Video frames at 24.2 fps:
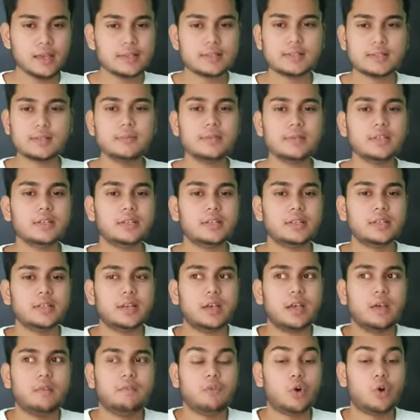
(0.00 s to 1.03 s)
Similarly,
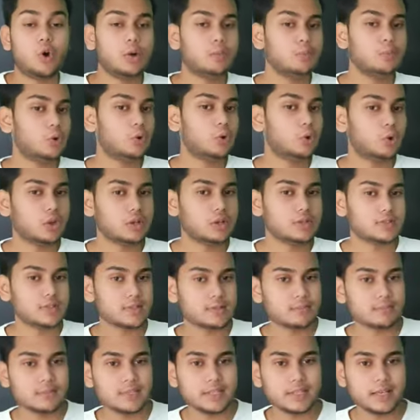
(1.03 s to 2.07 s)
a wormhole or
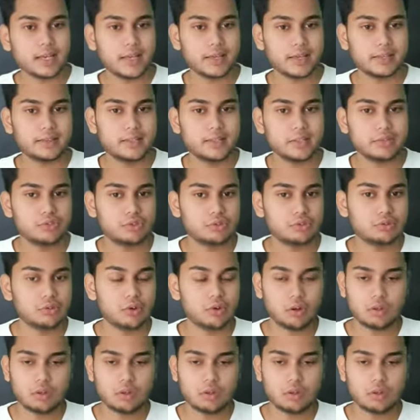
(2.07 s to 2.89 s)
something like that should